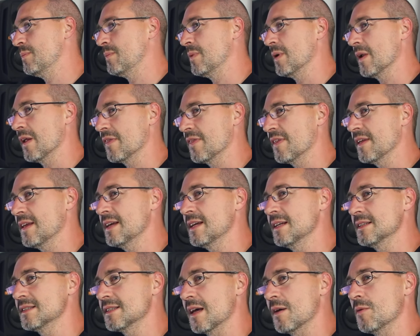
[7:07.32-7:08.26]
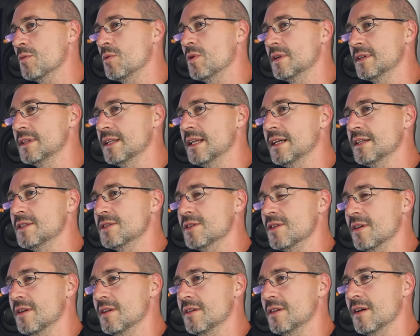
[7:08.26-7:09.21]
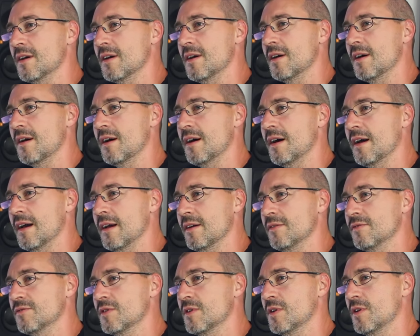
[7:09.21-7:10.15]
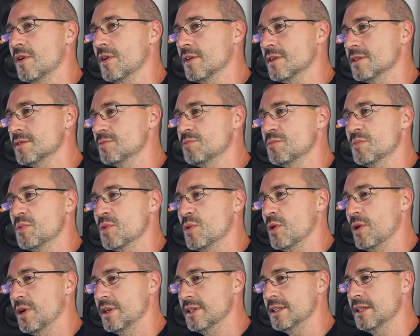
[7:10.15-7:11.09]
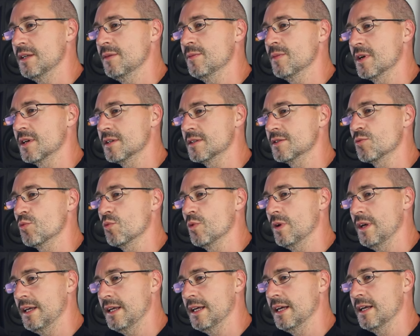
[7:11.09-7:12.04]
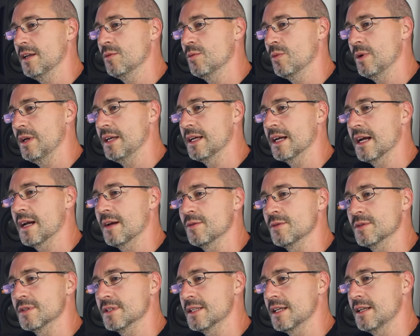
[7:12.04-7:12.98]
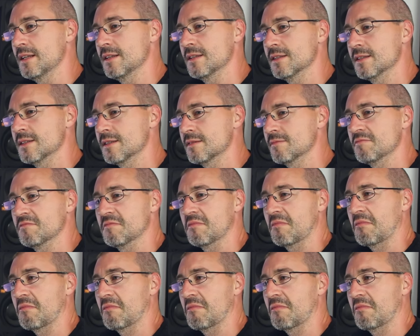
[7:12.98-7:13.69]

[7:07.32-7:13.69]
but I think it's that one dish that I have cooked pretty much week in, week out since,